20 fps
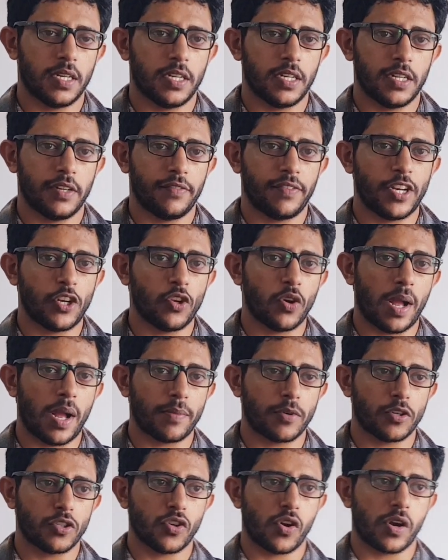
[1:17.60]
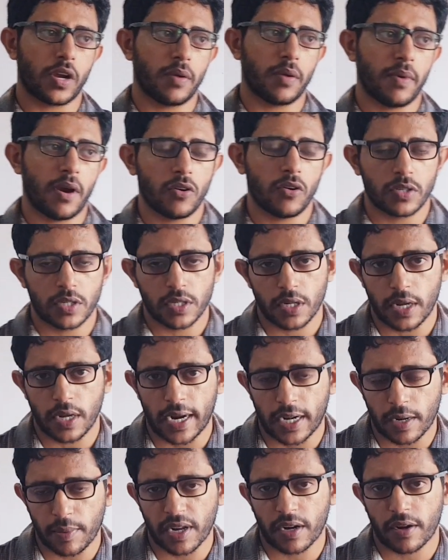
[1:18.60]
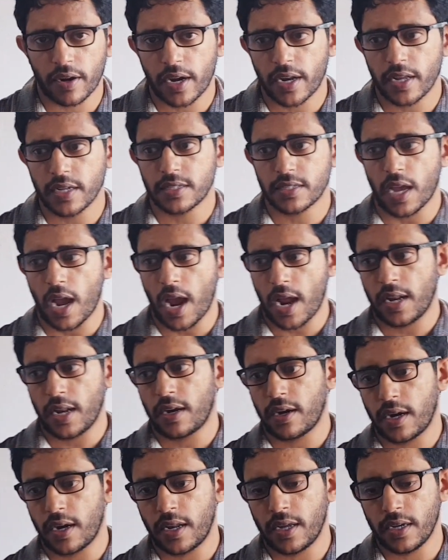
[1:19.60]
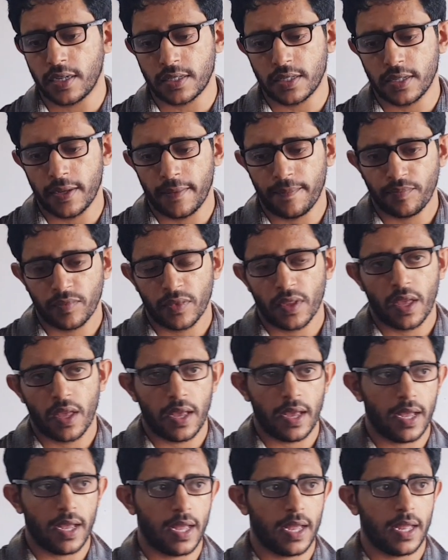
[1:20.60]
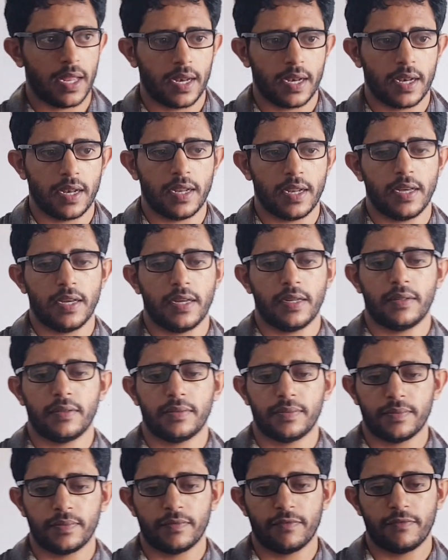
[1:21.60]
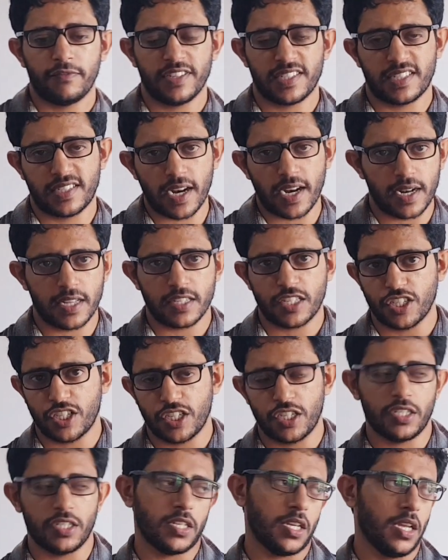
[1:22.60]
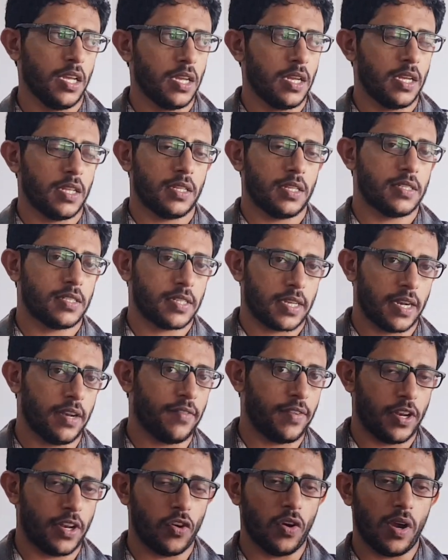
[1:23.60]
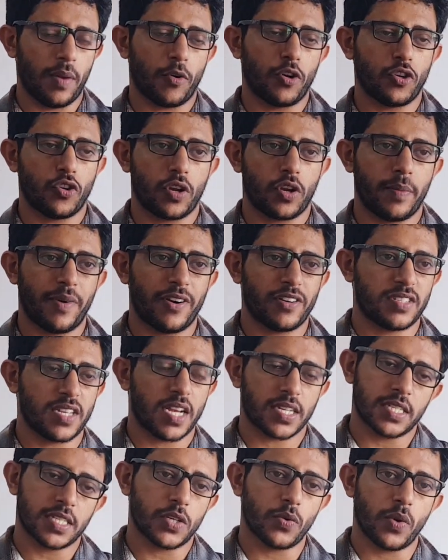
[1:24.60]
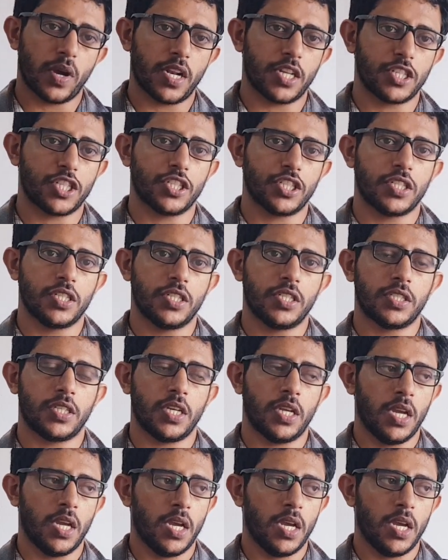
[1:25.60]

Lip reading: video I am going to talk about atomic radius, ionic radius and first ionization energy. Second video I am going to talk about successive ionization energy,